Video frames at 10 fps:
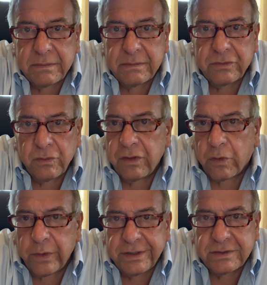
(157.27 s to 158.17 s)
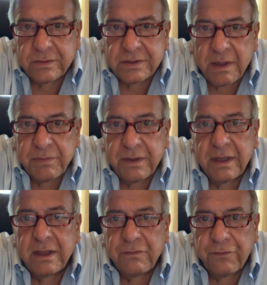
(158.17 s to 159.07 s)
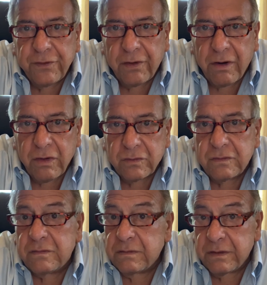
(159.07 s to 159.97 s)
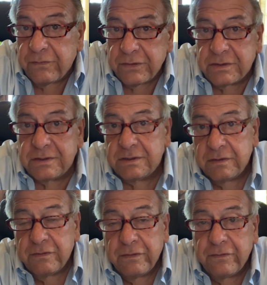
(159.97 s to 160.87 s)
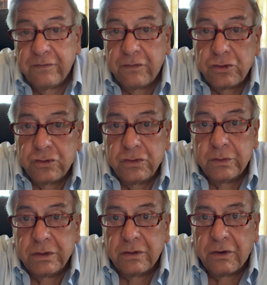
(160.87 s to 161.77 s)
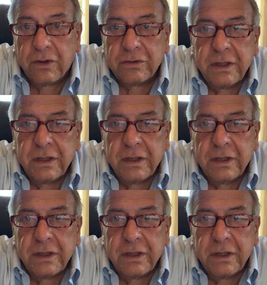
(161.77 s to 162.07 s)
do the quiz or something and figure out if you should do it or not.